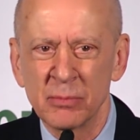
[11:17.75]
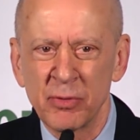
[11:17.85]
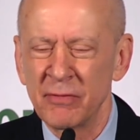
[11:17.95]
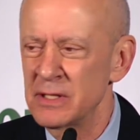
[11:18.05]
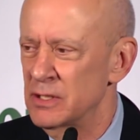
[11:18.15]
it
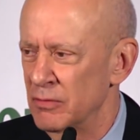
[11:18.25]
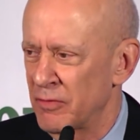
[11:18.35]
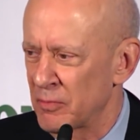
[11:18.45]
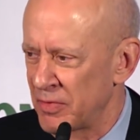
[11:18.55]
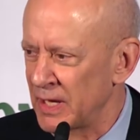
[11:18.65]
prevents you
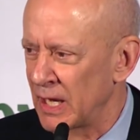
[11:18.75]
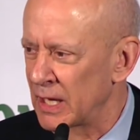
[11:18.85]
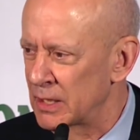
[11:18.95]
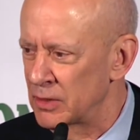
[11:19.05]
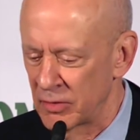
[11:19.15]
from
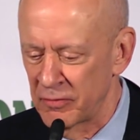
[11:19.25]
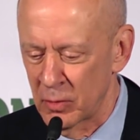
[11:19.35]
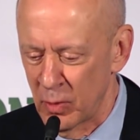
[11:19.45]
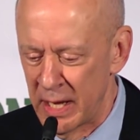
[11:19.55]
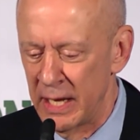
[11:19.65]
thinking in a
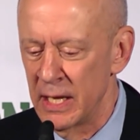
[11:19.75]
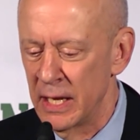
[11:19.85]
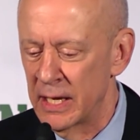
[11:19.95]
different way,